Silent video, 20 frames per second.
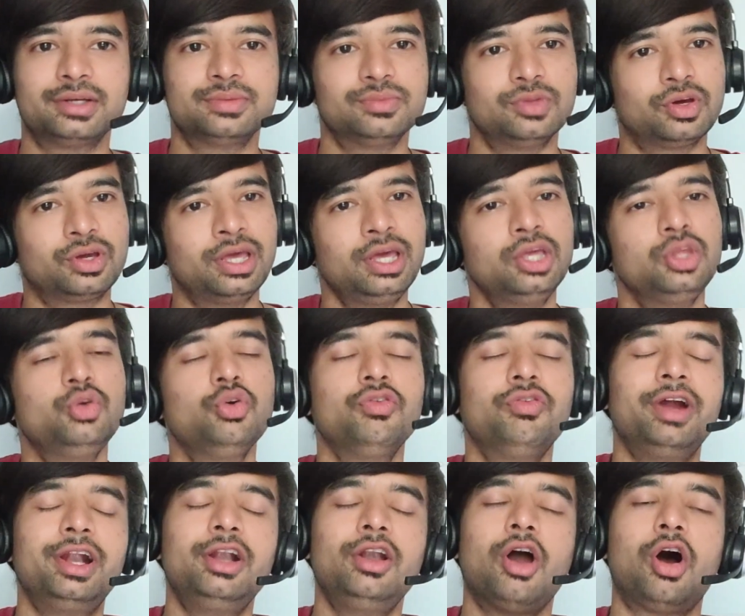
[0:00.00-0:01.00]
Okay, you
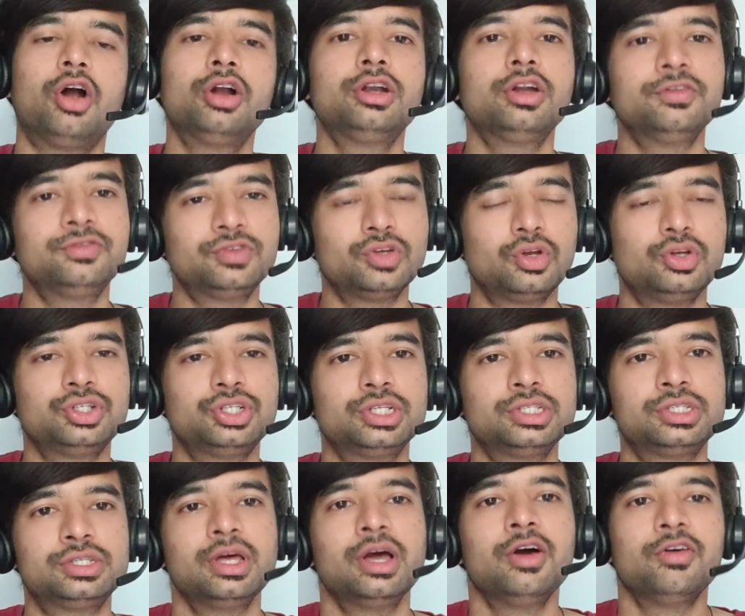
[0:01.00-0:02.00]
find lot of
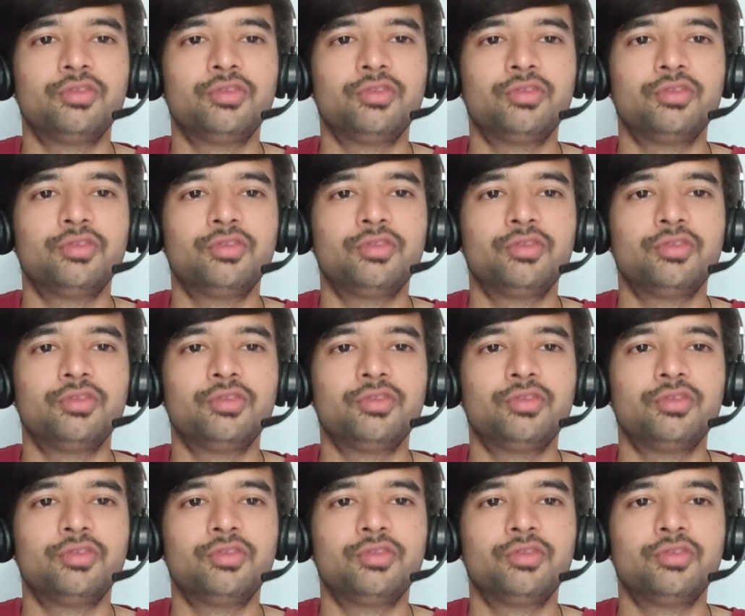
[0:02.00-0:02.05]
solutions